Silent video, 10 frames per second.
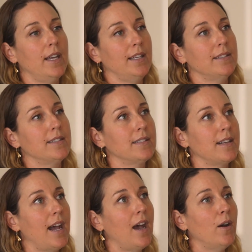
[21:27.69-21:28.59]
It's
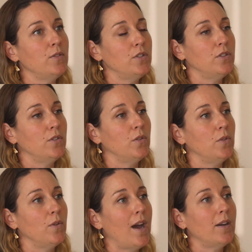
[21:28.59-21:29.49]
how
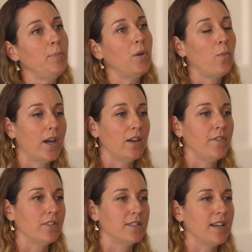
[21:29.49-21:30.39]
to be aware of
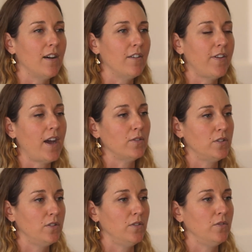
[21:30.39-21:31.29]
yourself, how
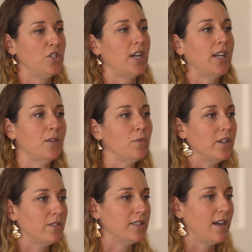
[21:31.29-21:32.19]
to check in with
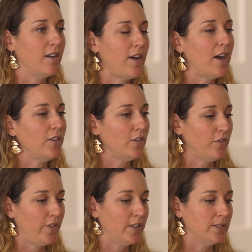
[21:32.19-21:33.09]
yourself, how you're
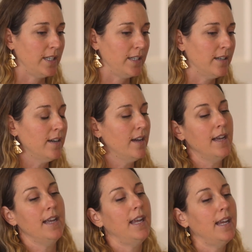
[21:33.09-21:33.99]
feeling,
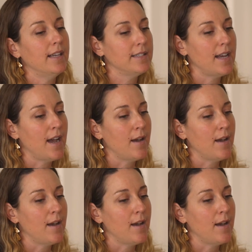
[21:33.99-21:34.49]
and